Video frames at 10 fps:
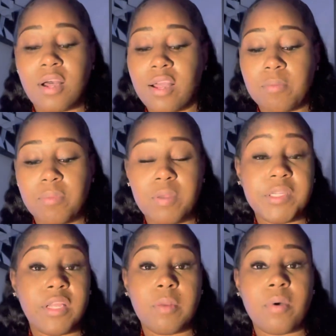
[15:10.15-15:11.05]
I can be
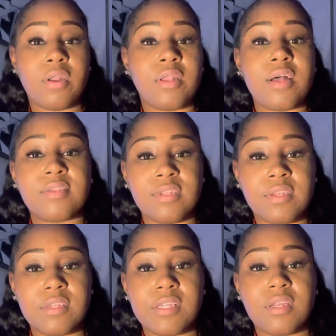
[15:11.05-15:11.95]
upset about a lot of
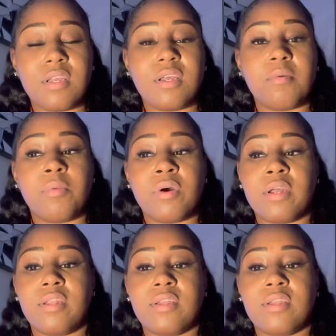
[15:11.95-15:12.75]
things, but